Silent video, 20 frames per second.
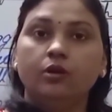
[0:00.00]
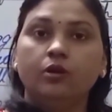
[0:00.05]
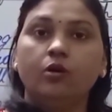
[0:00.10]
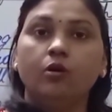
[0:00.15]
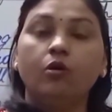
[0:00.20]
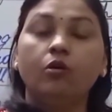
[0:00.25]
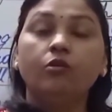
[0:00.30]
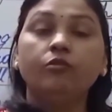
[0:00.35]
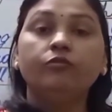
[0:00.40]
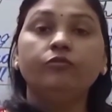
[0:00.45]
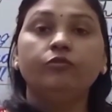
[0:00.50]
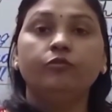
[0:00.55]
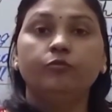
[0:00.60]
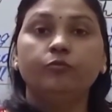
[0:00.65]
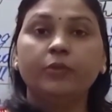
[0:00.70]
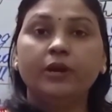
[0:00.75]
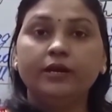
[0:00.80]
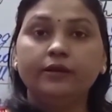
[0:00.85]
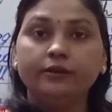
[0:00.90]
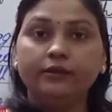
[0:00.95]
of
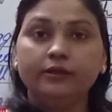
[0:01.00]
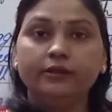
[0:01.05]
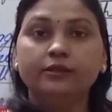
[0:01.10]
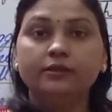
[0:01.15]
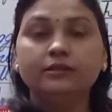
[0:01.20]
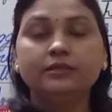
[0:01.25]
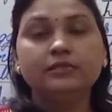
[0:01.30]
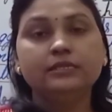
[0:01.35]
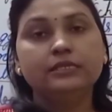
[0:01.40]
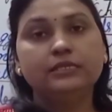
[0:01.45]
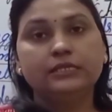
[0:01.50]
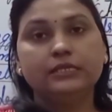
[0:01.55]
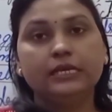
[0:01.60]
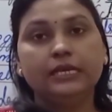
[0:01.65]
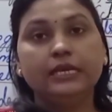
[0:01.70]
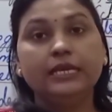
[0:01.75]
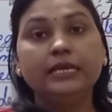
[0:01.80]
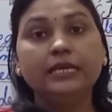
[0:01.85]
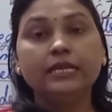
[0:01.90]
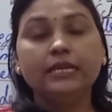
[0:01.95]
materials
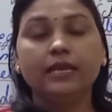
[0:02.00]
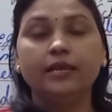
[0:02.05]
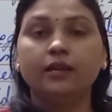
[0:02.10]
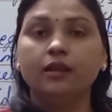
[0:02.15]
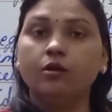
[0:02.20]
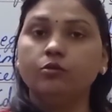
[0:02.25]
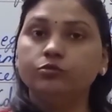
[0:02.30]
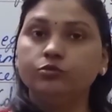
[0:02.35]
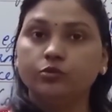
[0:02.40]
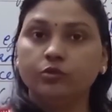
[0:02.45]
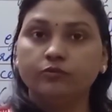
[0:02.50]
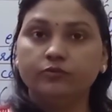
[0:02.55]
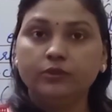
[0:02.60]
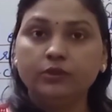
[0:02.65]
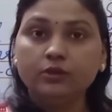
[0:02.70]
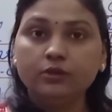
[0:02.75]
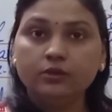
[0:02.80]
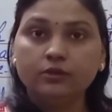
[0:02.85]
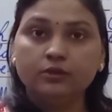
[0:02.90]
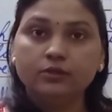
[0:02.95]
in and out of
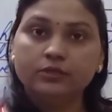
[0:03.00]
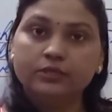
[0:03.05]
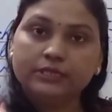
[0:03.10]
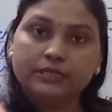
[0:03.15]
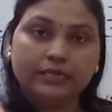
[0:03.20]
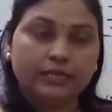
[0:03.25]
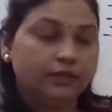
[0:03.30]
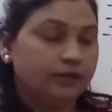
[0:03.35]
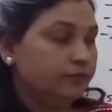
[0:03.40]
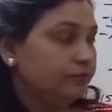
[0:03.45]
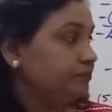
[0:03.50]
the cell.